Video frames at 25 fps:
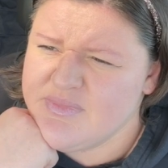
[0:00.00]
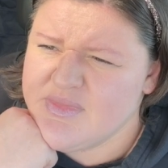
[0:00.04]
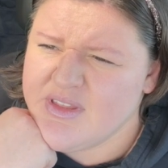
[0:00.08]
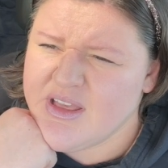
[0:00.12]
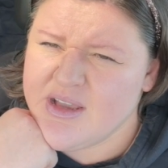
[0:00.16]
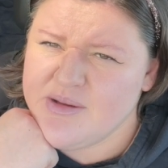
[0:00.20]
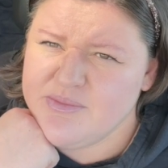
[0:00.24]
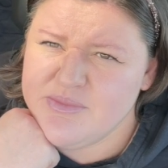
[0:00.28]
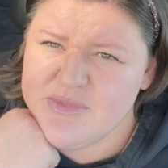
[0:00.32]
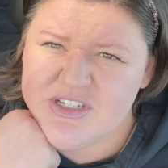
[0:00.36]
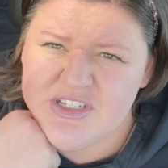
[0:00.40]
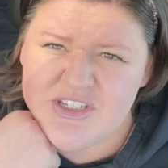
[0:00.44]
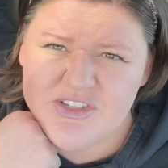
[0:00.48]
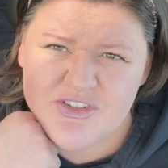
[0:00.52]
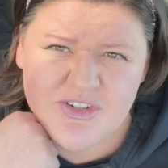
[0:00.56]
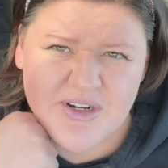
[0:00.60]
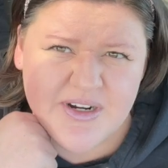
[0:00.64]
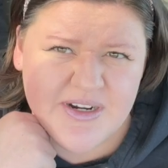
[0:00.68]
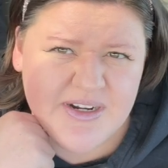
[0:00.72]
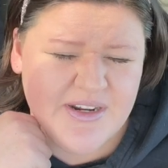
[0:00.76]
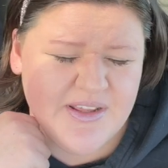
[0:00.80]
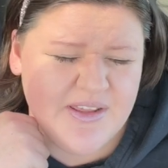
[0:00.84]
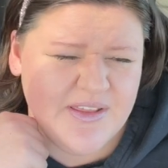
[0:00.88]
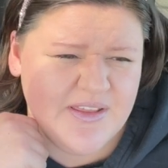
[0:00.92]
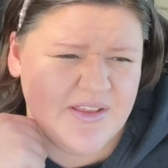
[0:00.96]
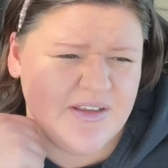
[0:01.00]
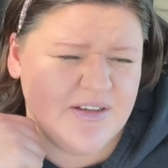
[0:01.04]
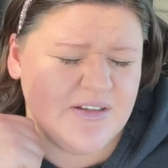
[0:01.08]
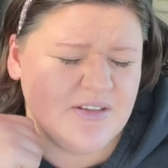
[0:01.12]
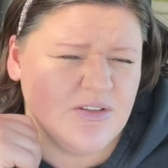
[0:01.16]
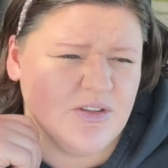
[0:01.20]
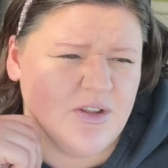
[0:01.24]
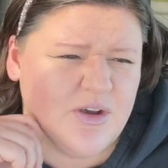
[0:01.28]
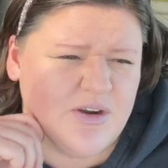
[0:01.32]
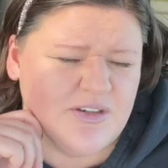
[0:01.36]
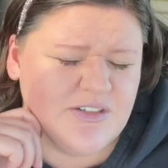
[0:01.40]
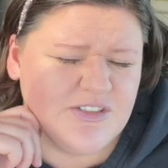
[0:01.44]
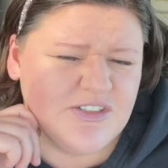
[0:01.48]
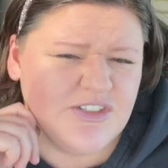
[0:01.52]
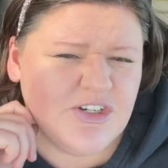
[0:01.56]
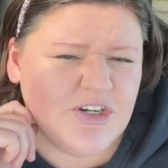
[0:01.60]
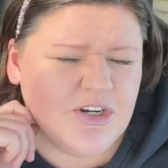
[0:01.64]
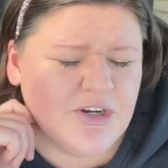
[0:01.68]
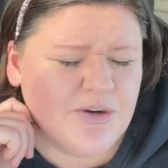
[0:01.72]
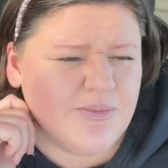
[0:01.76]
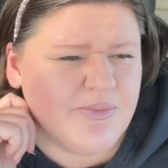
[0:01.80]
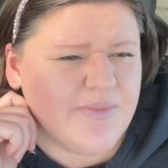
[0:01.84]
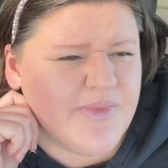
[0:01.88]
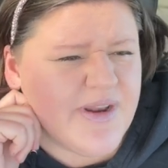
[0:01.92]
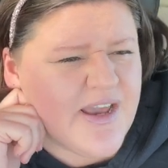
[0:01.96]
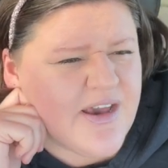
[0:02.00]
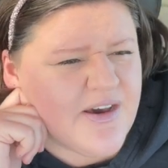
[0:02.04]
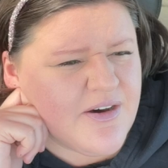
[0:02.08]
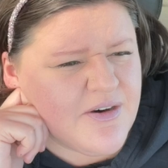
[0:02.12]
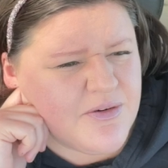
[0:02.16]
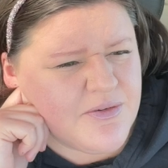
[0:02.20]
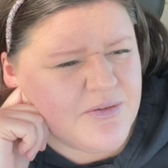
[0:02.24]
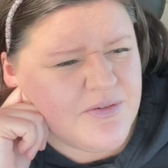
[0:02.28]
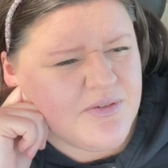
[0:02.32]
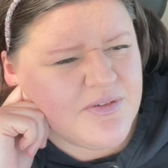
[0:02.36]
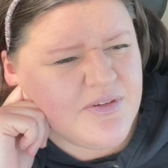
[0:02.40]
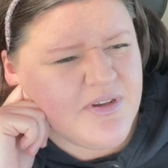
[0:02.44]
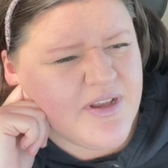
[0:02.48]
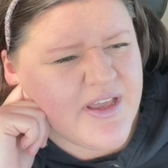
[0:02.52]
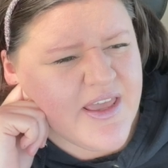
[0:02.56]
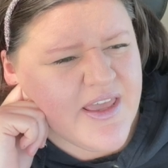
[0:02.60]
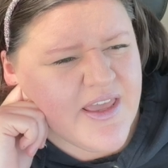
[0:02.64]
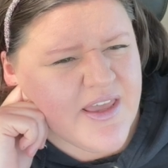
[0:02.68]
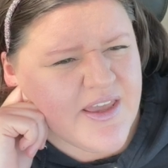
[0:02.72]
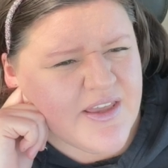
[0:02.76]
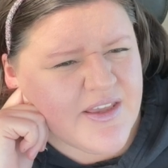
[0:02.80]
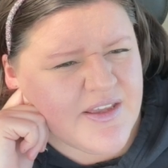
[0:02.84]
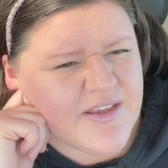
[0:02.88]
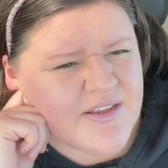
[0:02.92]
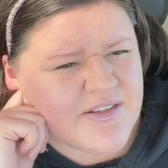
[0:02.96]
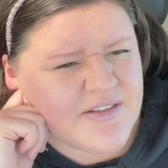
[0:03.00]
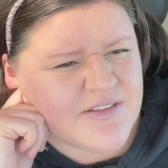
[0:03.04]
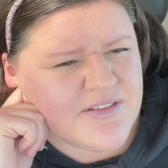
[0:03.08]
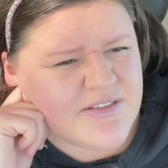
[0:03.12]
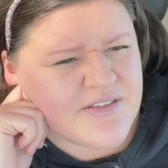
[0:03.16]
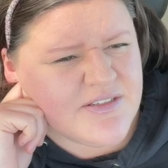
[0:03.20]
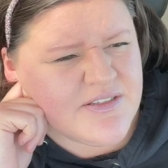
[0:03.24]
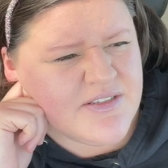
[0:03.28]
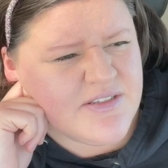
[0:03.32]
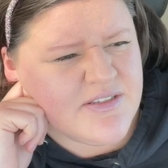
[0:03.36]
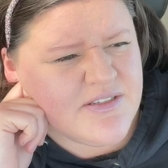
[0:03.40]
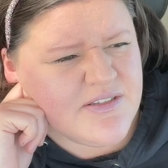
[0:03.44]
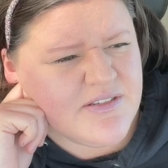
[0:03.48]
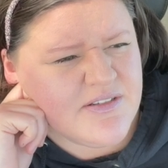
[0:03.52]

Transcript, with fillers: I'm just trying to think long term now and